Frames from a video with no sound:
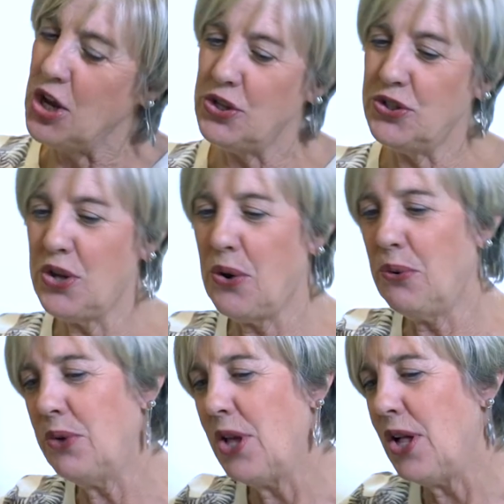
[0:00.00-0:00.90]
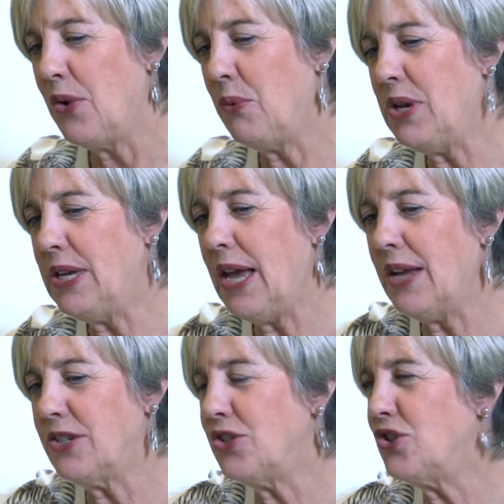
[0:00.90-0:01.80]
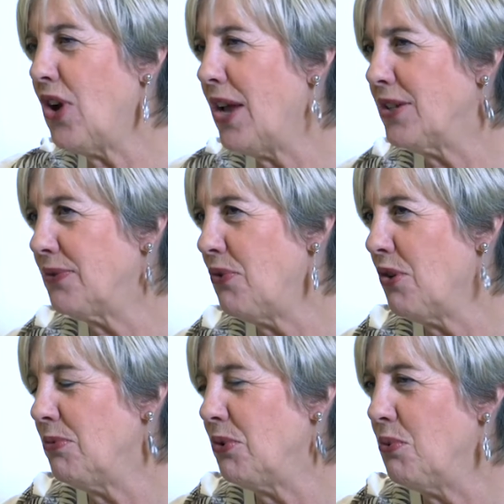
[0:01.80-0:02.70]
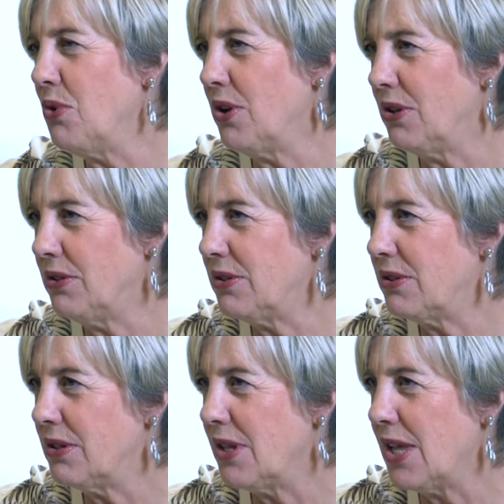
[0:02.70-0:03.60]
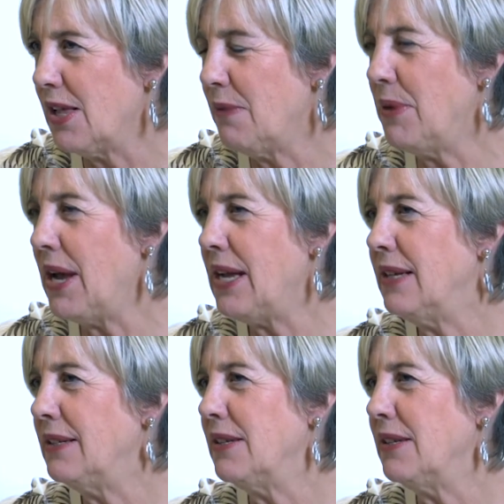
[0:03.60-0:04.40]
So we get to transform the world by